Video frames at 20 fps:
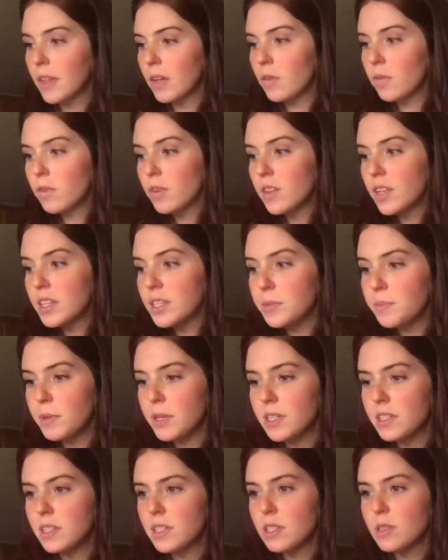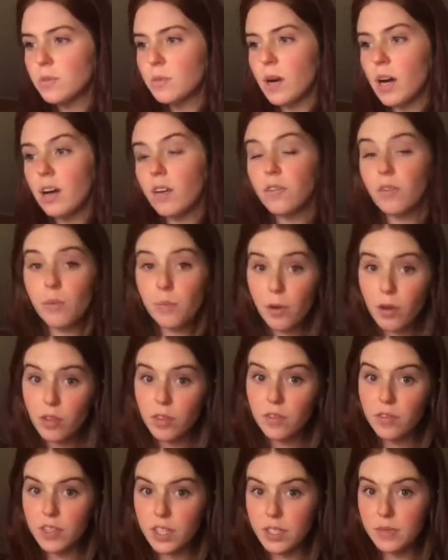for this piece as well, for both
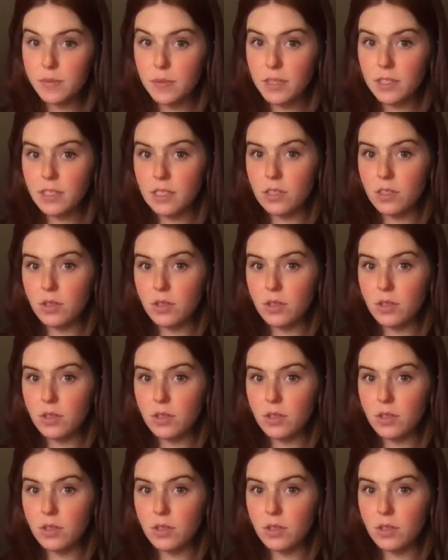of these pieces,